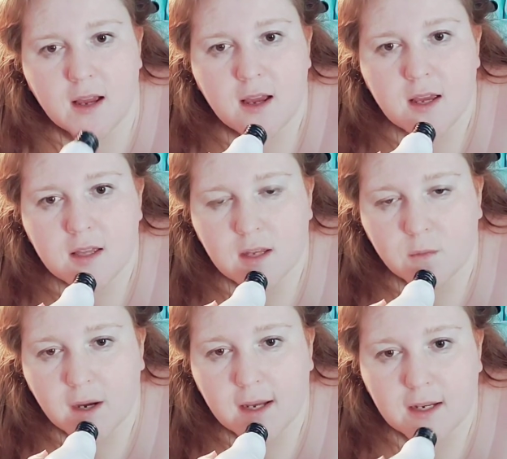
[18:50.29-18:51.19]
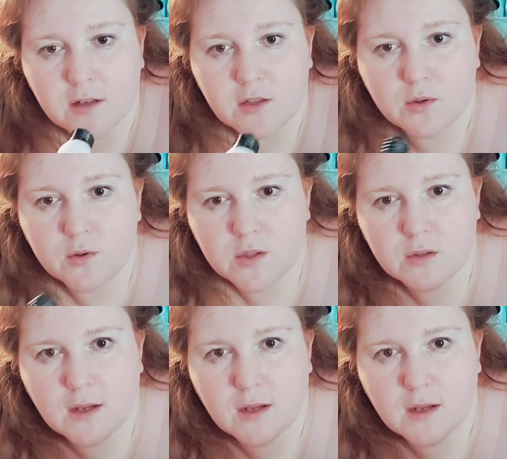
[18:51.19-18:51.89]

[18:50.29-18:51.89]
then what I can do is